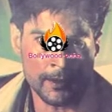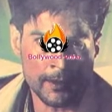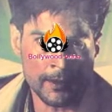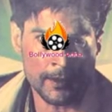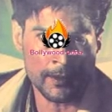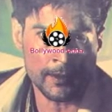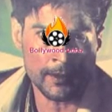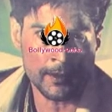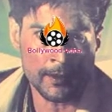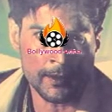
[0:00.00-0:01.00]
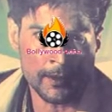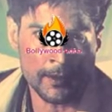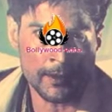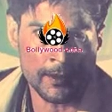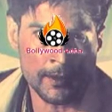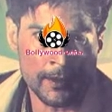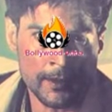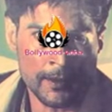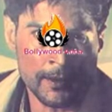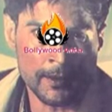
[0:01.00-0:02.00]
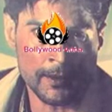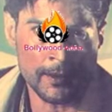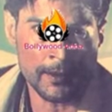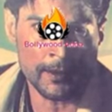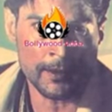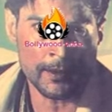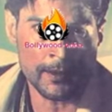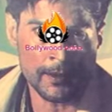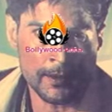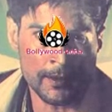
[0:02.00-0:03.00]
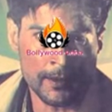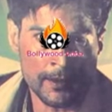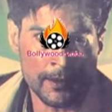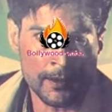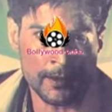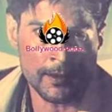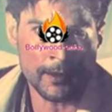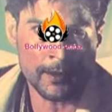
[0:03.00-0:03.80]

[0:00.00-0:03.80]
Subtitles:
(not speaking)